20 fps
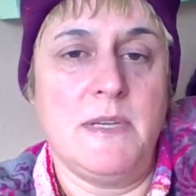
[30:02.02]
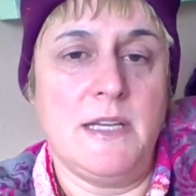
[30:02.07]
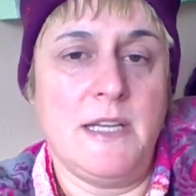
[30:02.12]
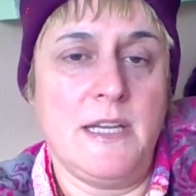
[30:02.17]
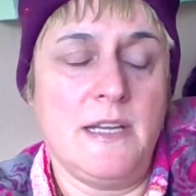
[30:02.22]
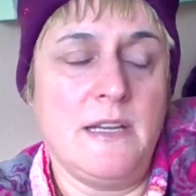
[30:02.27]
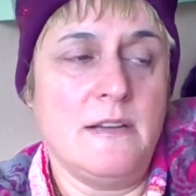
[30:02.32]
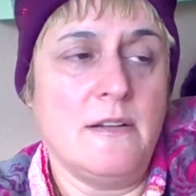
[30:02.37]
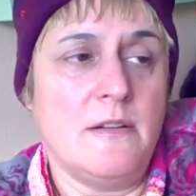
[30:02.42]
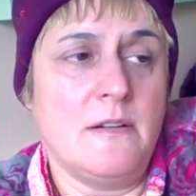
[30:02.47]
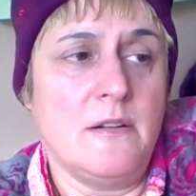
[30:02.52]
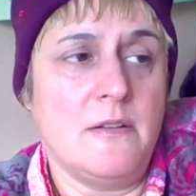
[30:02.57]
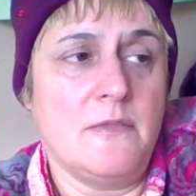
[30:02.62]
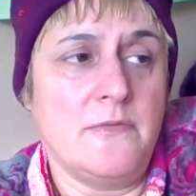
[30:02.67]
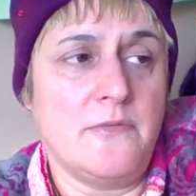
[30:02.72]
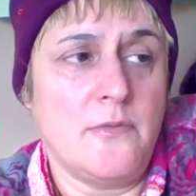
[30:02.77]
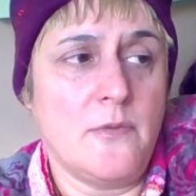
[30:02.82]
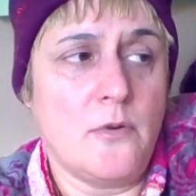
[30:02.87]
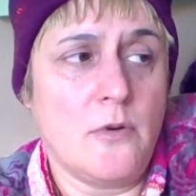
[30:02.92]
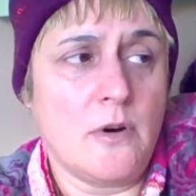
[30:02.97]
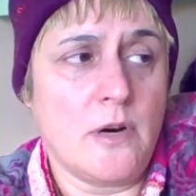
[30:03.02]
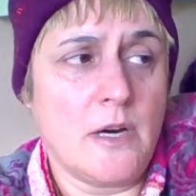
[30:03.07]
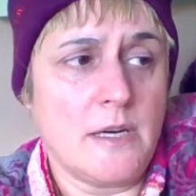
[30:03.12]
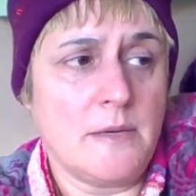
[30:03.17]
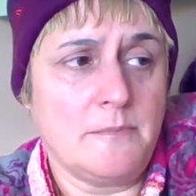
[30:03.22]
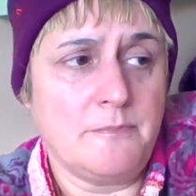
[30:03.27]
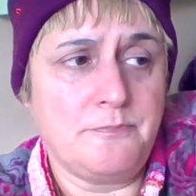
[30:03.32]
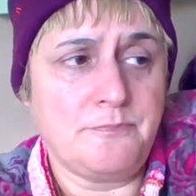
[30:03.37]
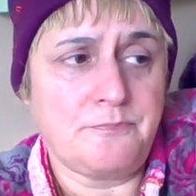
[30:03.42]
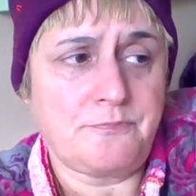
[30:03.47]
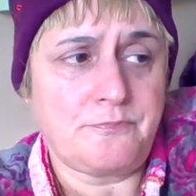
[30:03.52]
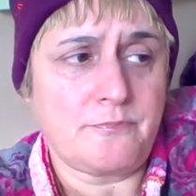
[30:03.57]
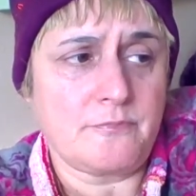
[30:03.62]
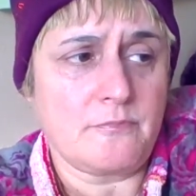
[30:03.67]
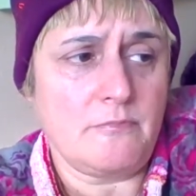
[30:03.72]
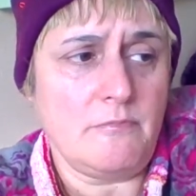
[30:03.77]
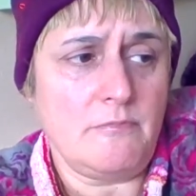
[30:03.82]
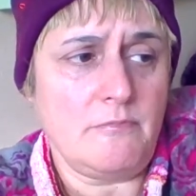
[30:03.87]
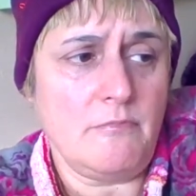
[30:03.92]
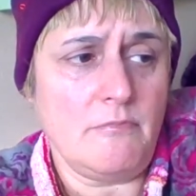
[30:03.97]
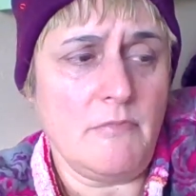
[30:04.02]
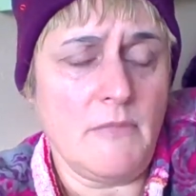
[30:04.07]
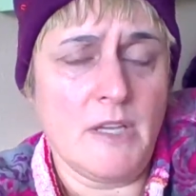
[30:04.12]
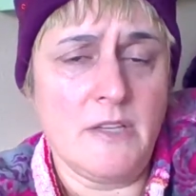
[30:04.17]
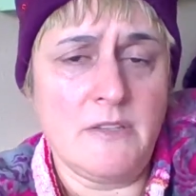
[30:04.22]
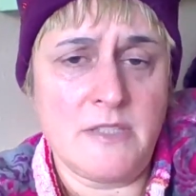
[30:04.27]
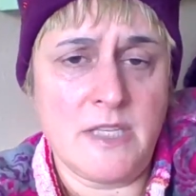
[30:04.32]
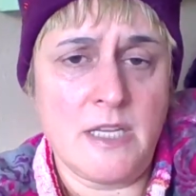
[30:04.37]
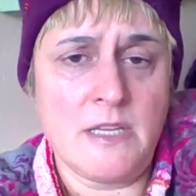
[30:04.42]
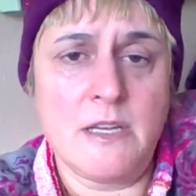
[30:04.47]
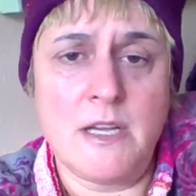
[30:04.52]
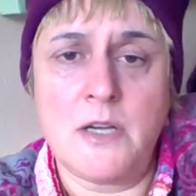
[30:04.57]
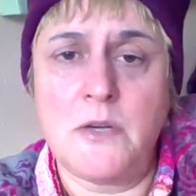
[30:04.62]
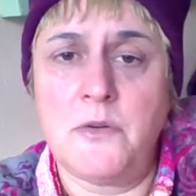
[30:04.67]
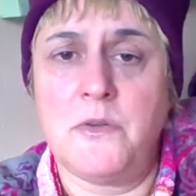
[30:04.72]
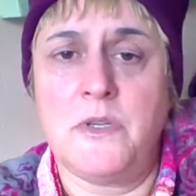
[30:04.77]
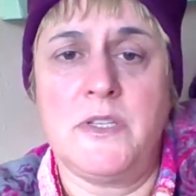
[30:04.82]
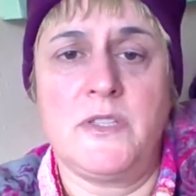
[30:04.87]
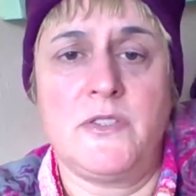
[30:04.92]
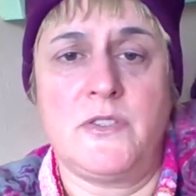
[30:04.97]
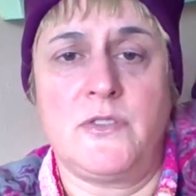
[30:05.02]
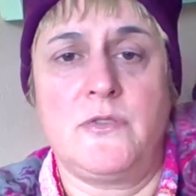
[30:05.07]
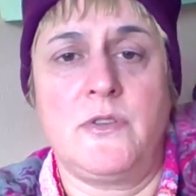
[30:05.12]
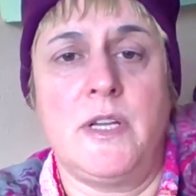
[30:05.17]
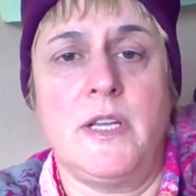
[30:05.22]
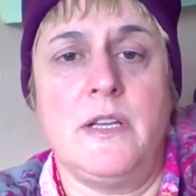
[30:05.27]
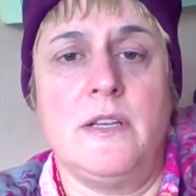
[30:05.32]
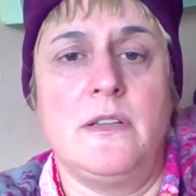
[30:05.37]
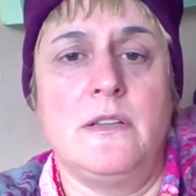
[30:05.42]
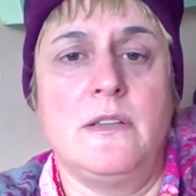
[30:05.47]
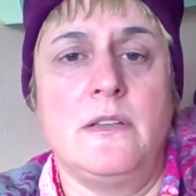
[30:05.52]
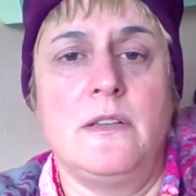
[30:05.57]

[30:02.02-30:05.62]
needle for 10 hours straight.